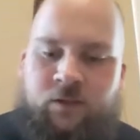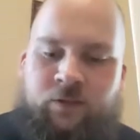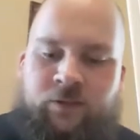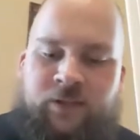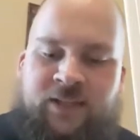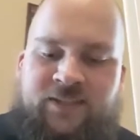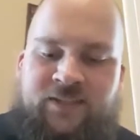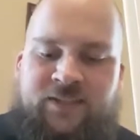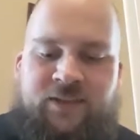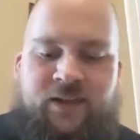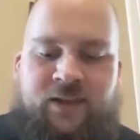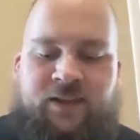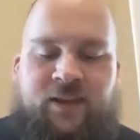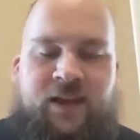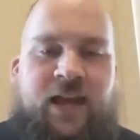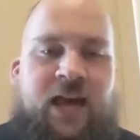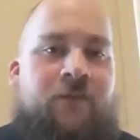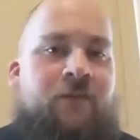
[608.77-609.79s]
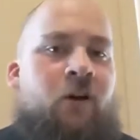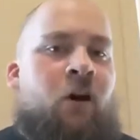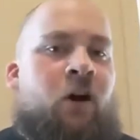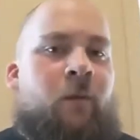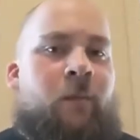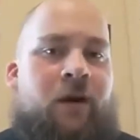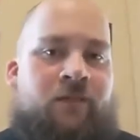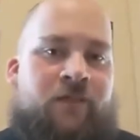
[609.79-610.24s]
let's say that I have
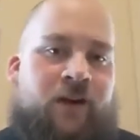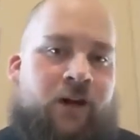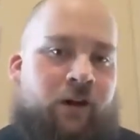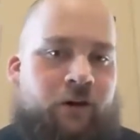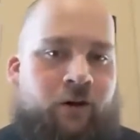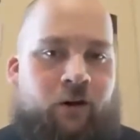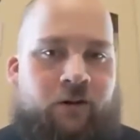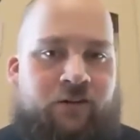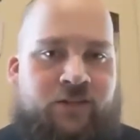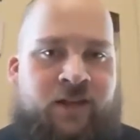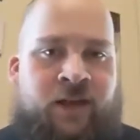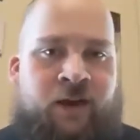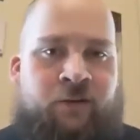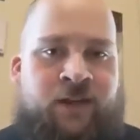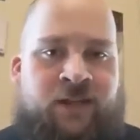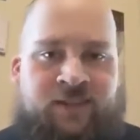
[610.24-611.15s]
all my fire cards out